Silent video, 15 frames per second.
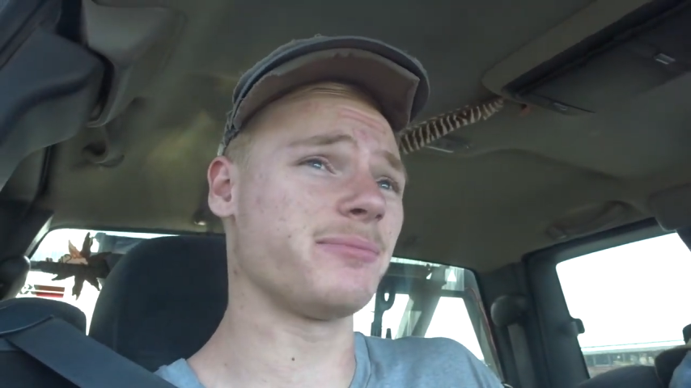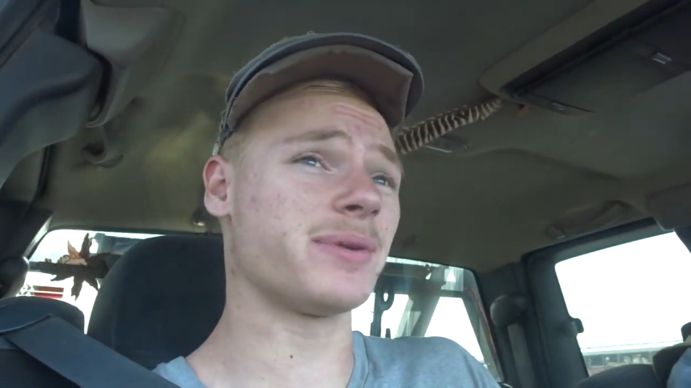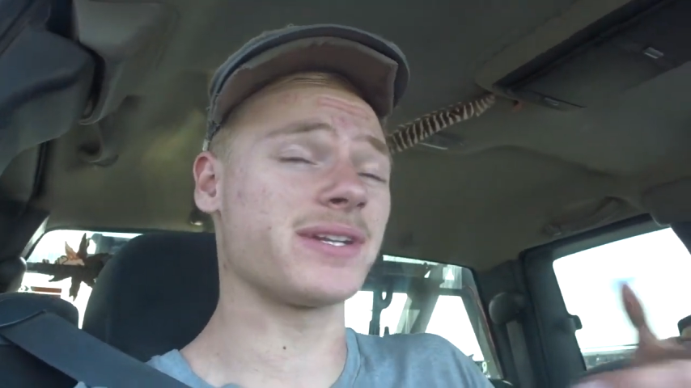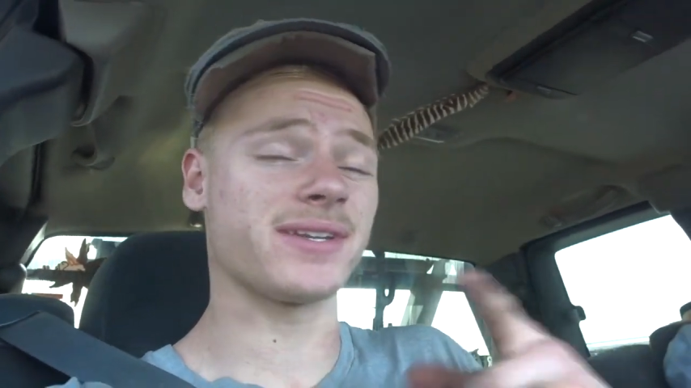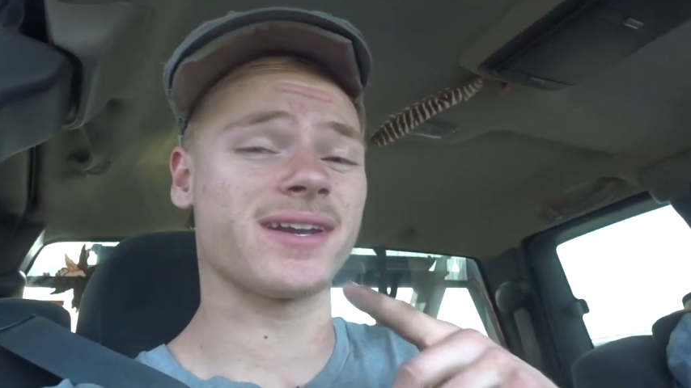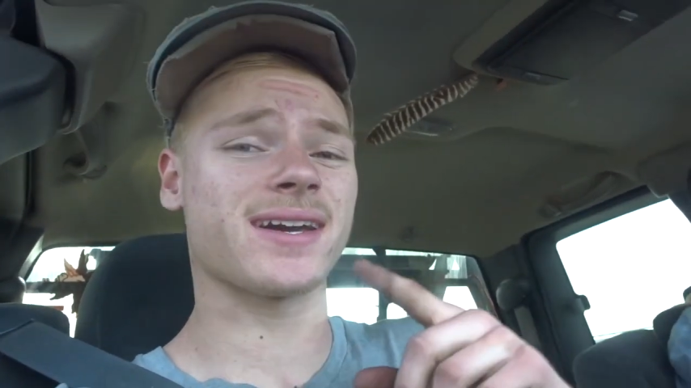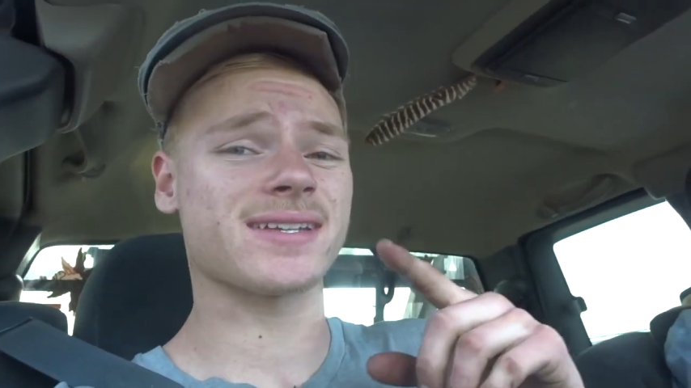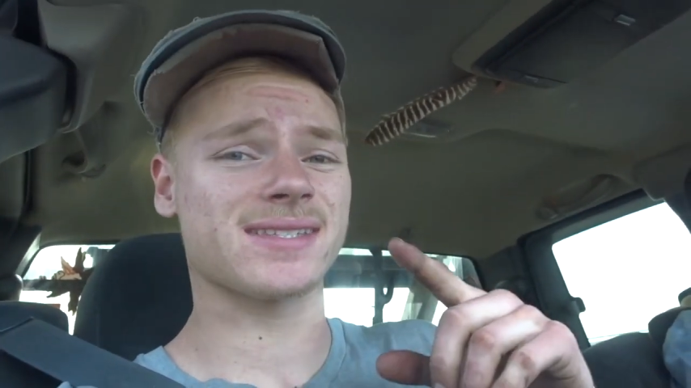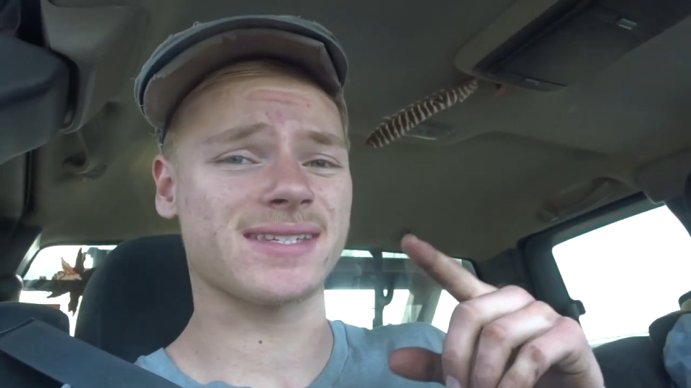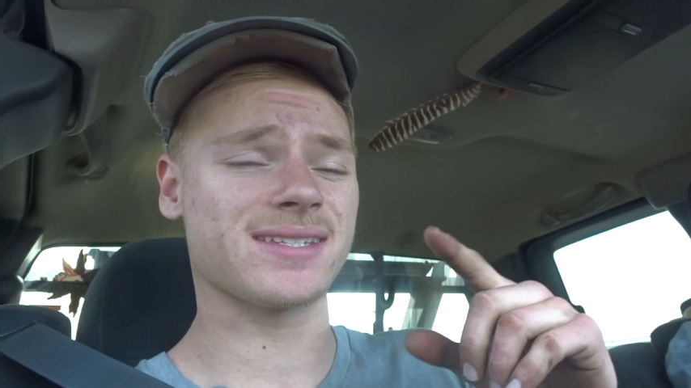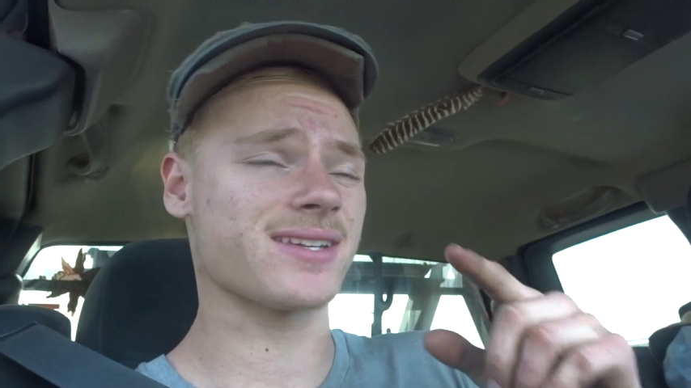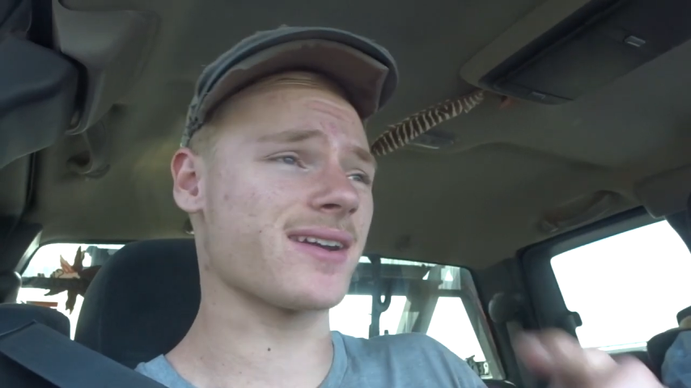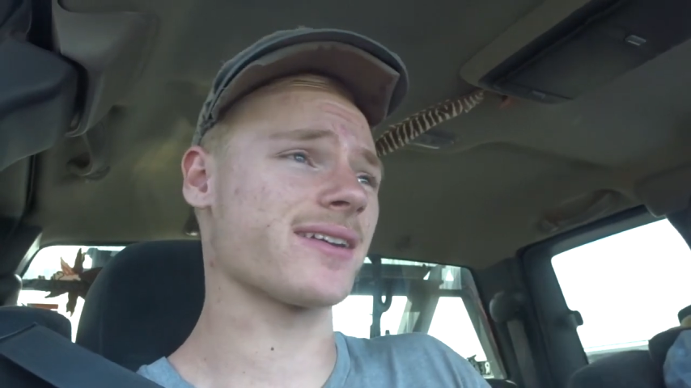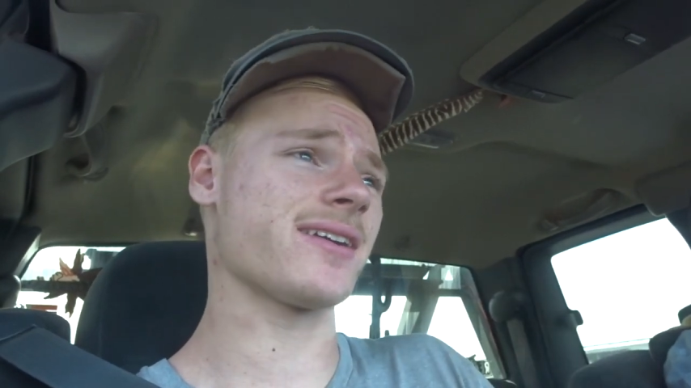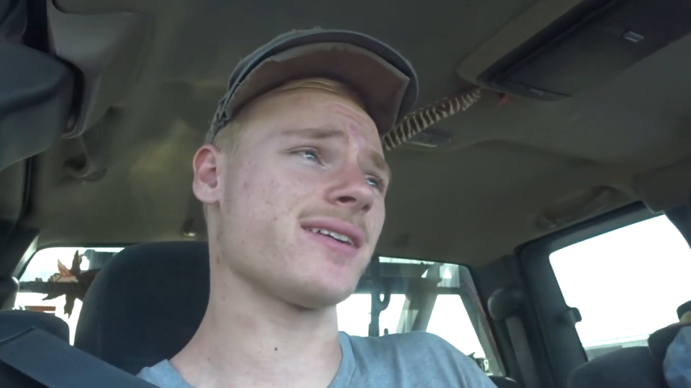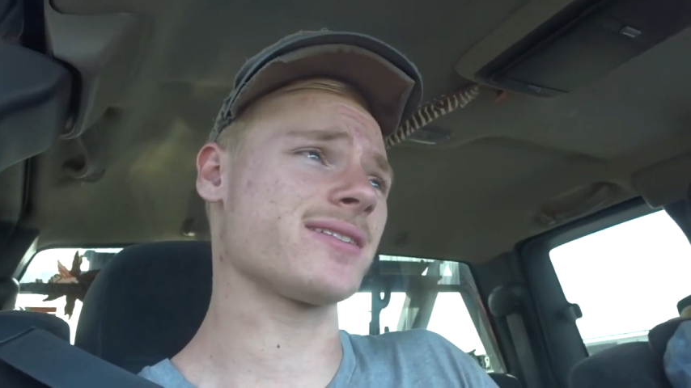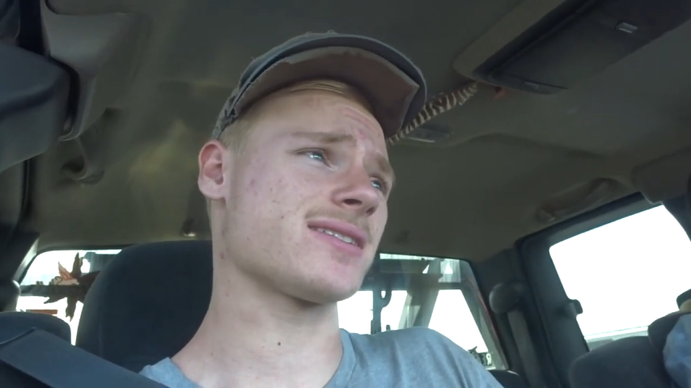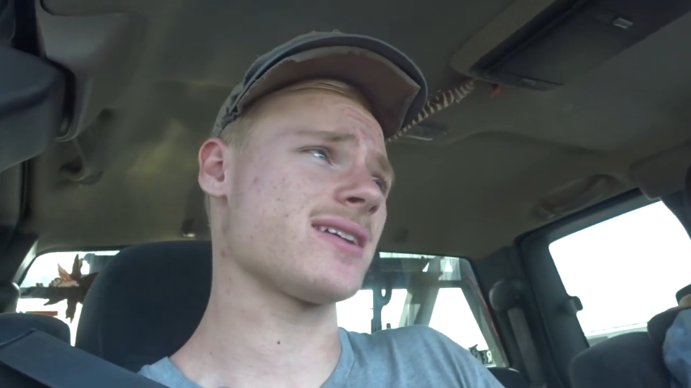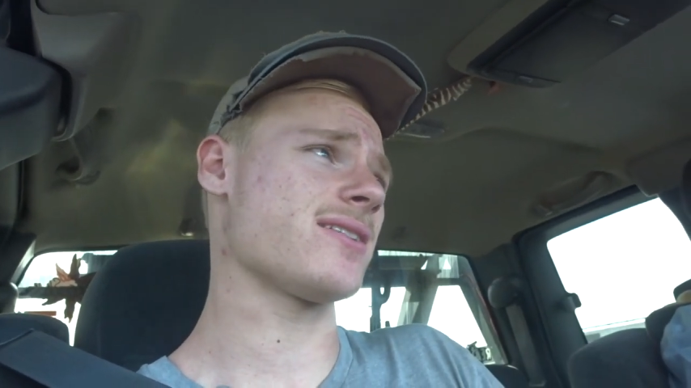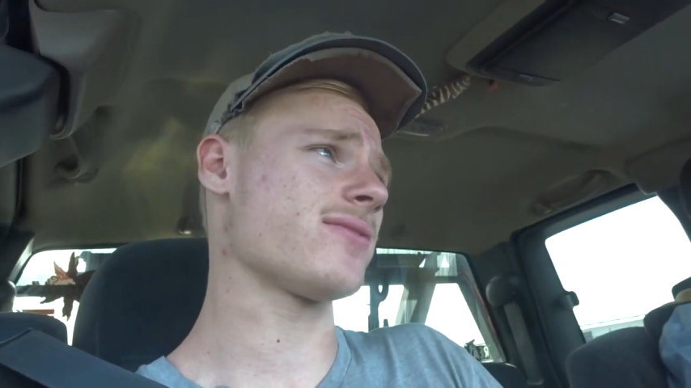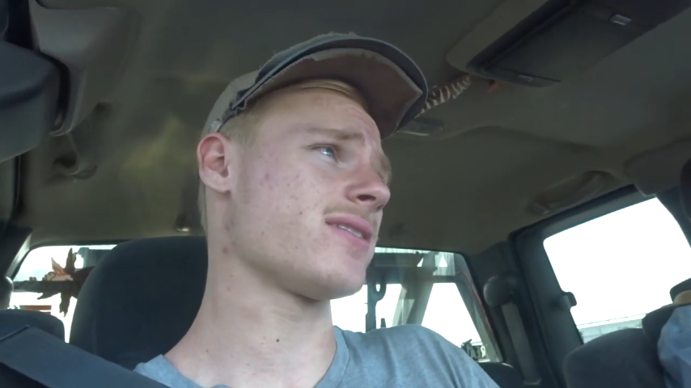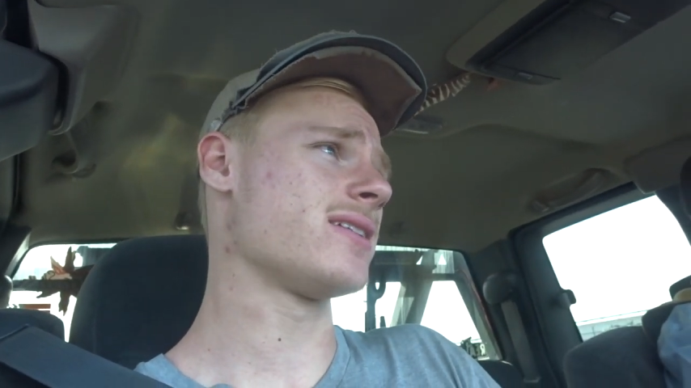but you gotta see junkyard
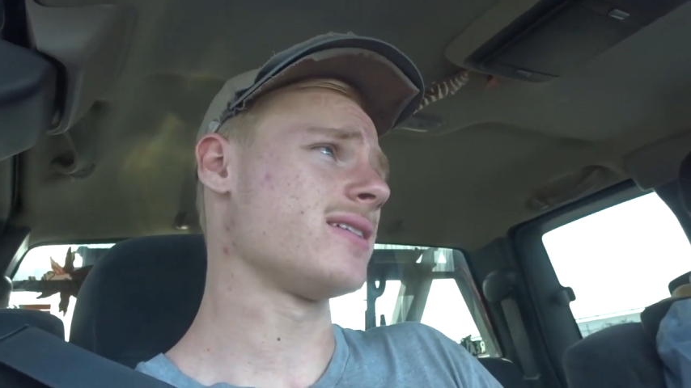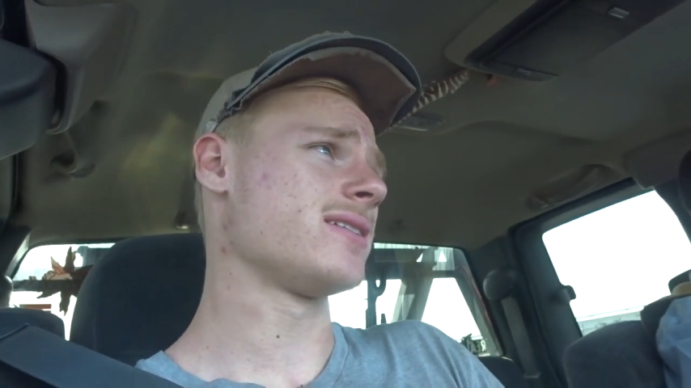stuff.